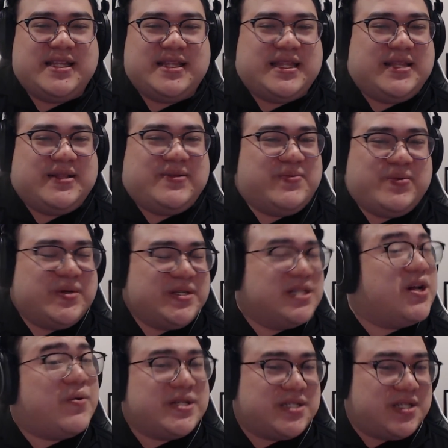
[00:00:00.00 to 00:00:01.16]
it
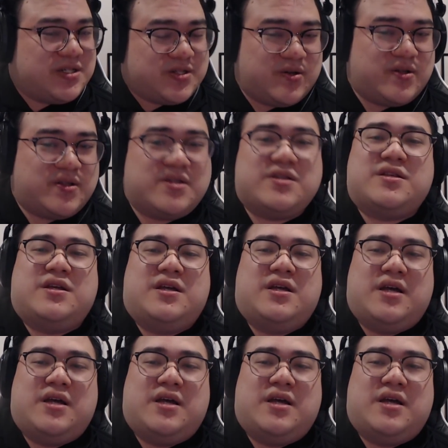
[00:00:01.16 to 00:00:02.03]
wasn't always the truth.